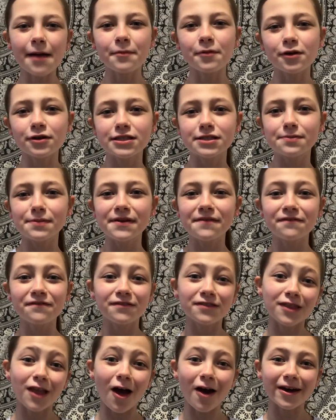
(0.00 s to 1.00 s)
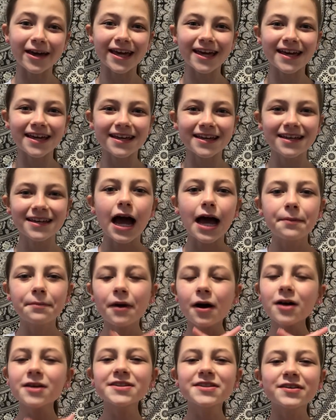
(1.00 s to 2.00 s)
I'm going to be vlogging. I'm
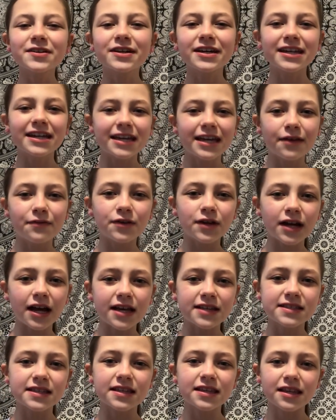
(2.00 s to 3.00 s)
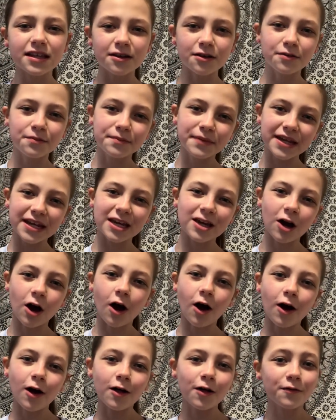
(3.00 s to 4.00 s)
also going to give you guys a little mini
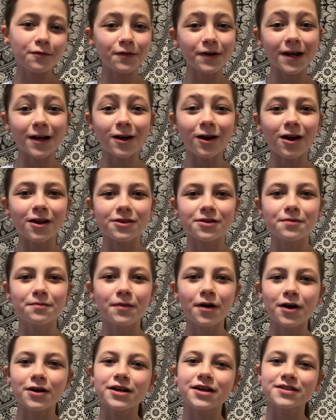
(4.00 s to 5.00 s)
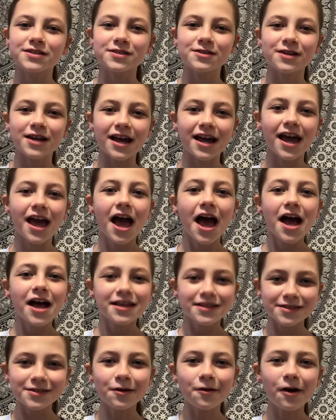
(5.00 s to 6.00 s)
haul of what I got at the mall yesterday.
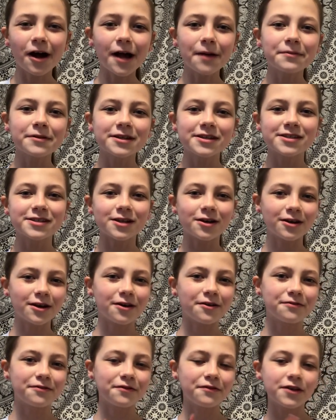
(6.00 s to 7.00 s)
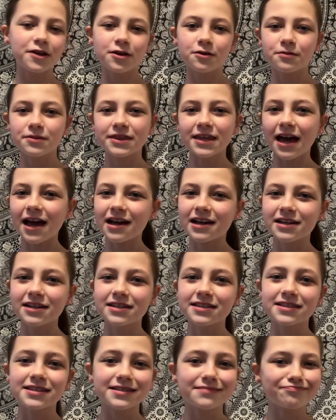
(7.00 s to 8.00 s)
So I'm going to start off the video with that
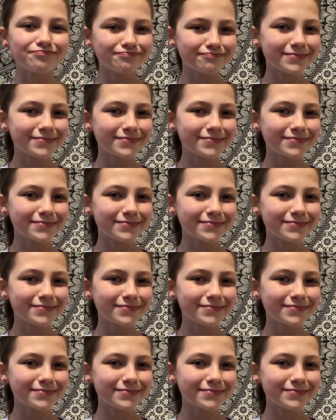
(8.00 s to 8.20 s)
because